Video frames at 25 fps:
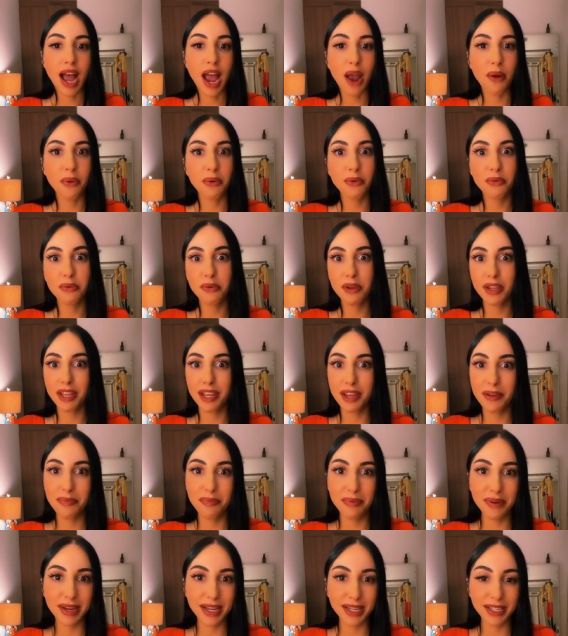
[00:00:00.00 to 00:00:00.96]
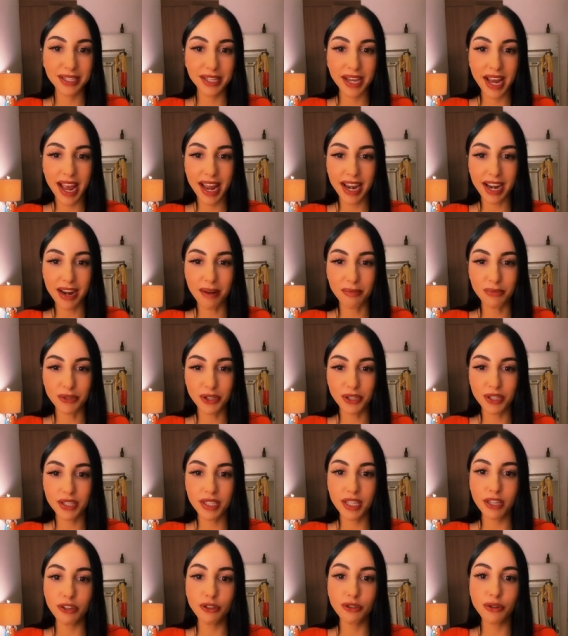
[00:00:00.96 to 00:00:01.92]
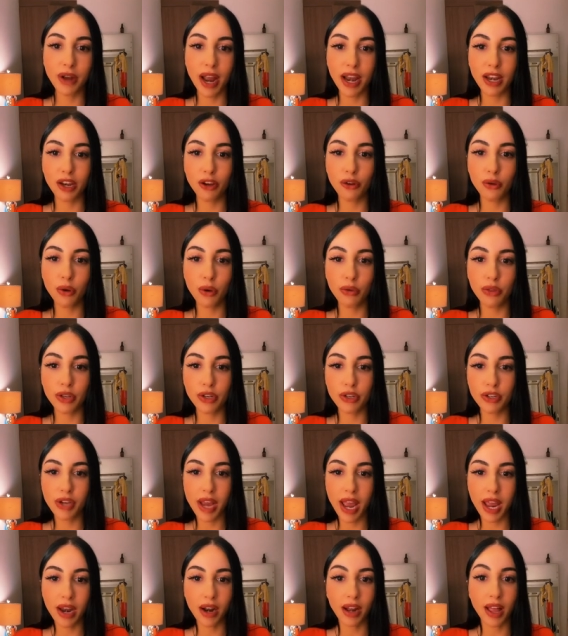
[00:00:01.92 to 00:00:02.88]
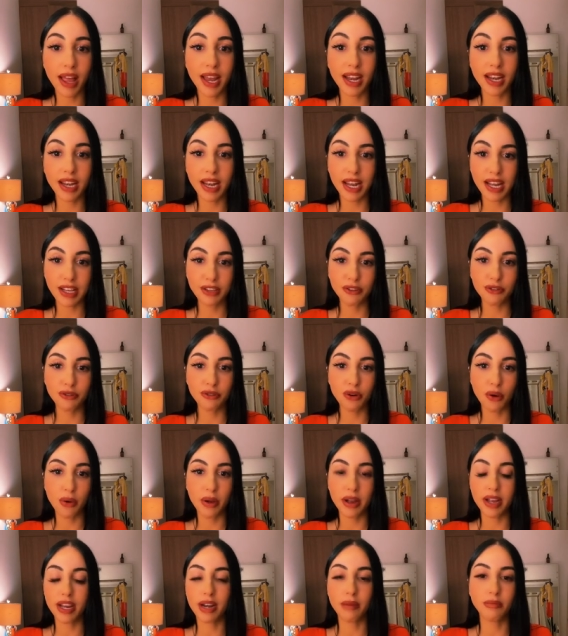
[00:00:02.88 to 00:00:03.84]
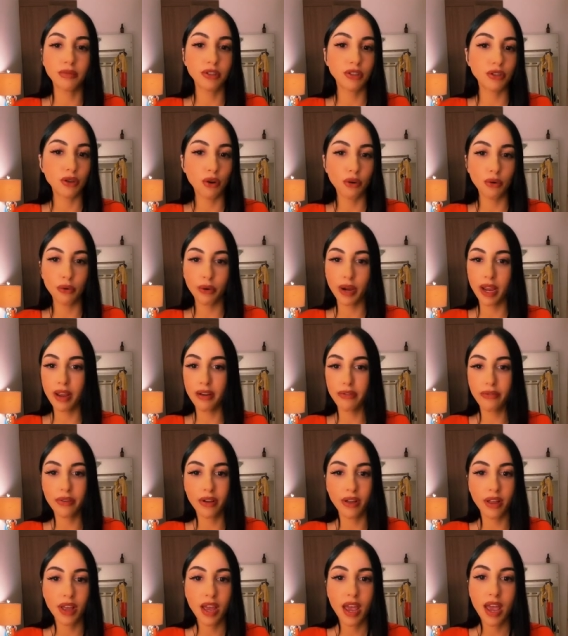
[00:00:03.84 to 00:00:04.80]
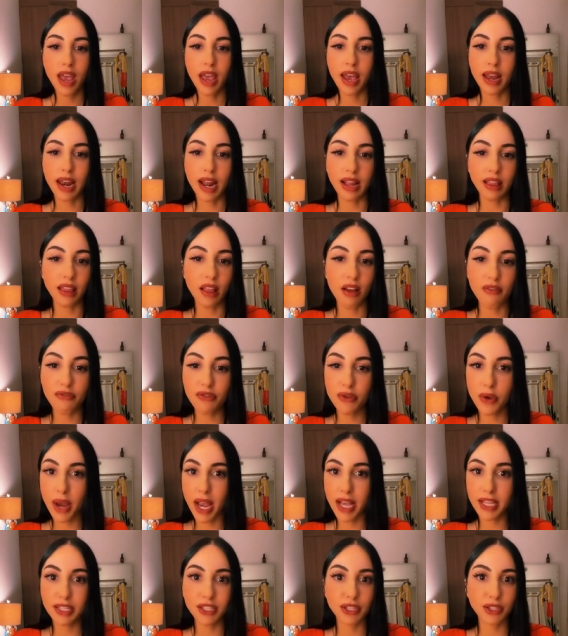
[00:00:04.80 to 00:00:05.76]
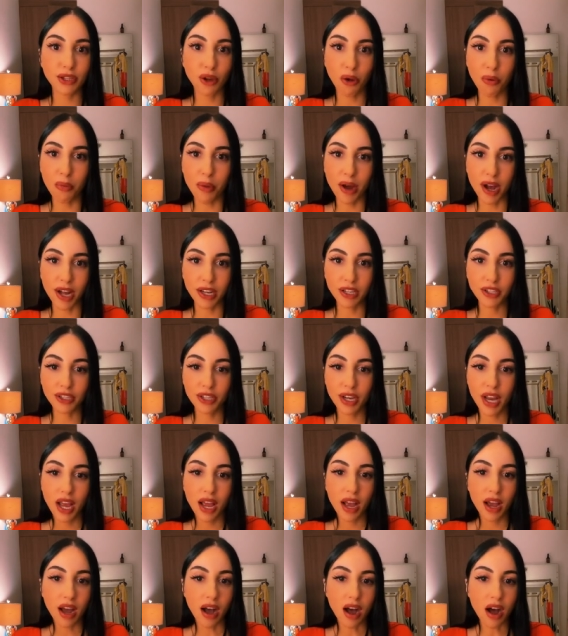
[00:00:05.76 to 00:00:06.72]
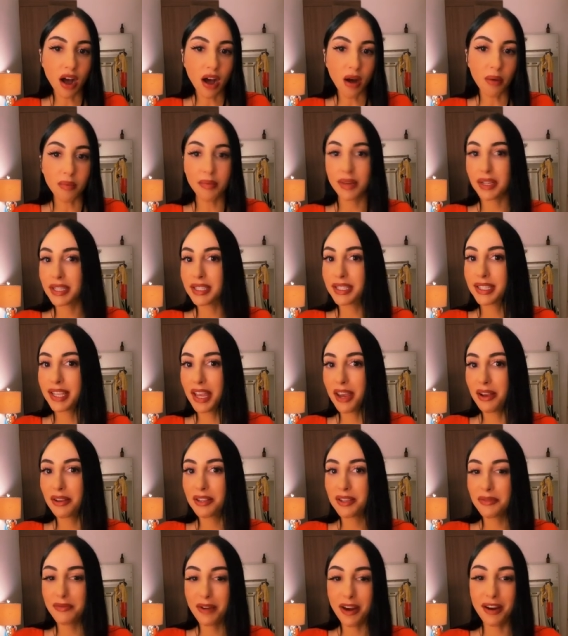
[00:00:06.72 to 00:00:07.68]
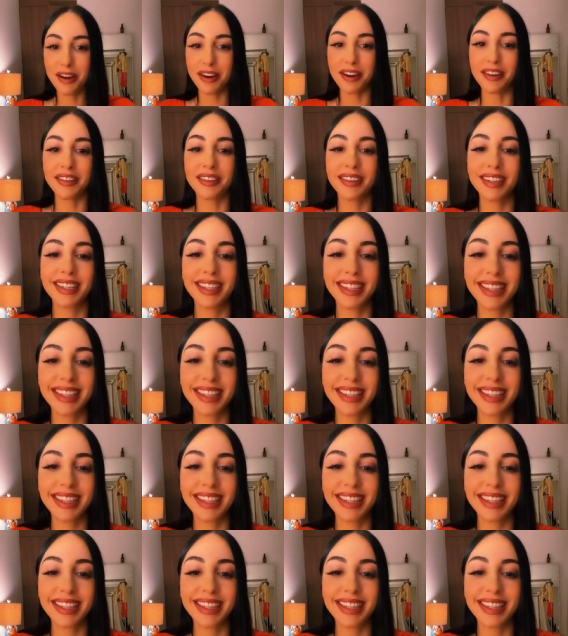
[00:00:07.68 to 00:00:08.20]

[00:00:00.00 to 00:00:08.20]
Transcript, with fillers: I would really appreciate it. I'm still trying to grow the channel, and it is growing, and I'm so grateful, and I love you guys so much. See you tomorrow.